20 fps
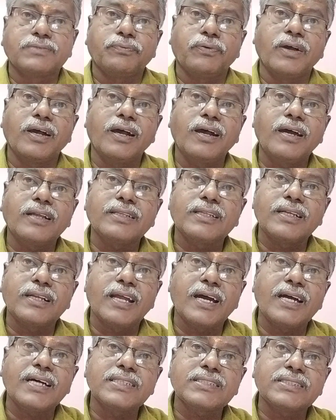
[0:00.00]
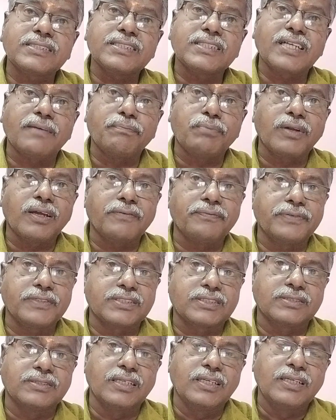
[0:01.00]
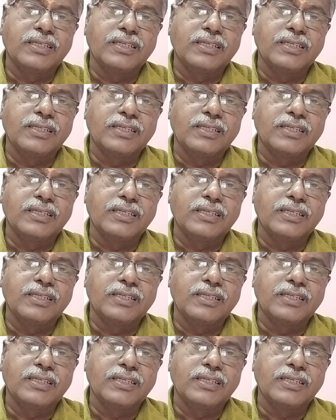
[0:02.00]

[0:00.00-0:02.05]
For the last couple of weeks.